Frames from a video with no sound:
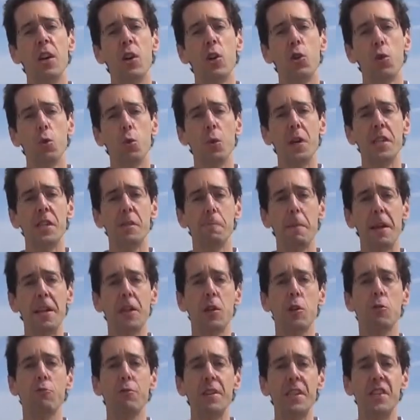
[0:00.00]
Norway's
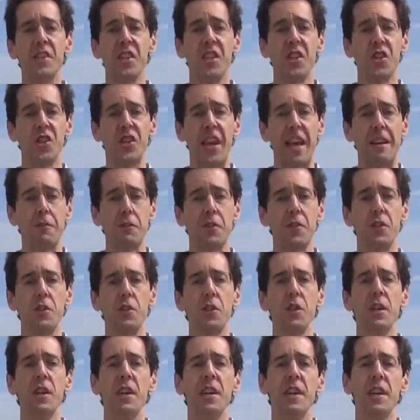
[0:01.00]
Medical Research
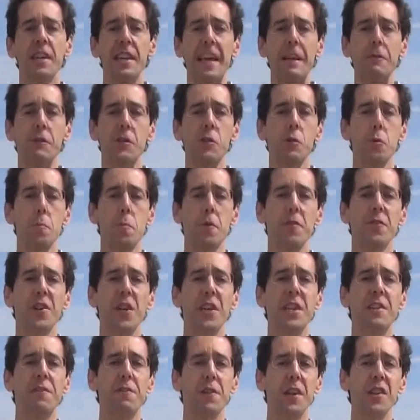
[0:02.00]
Council announced it would
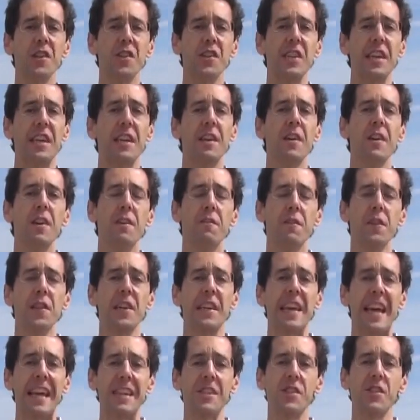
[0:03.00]
provide funding for the
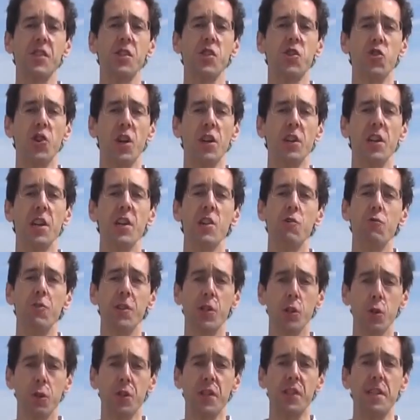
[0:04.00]
cancer drug
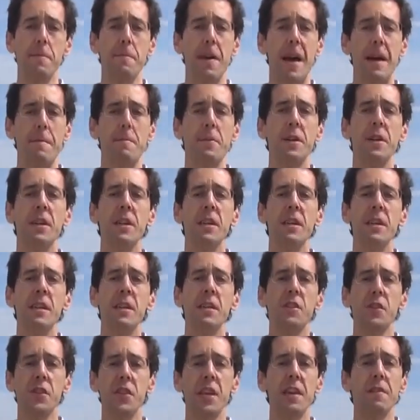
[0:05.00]
Rituximab
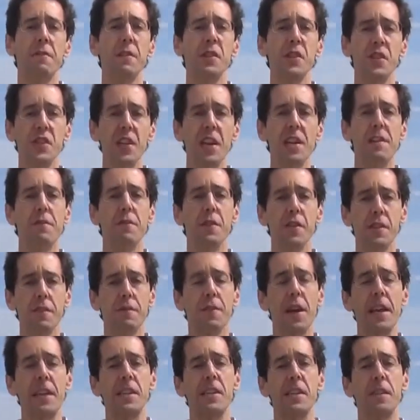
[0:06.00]
to see if it's safe and
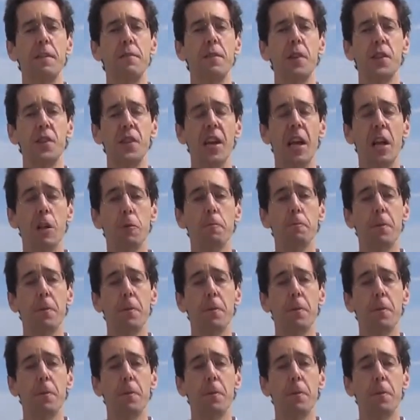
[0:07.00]
effective to help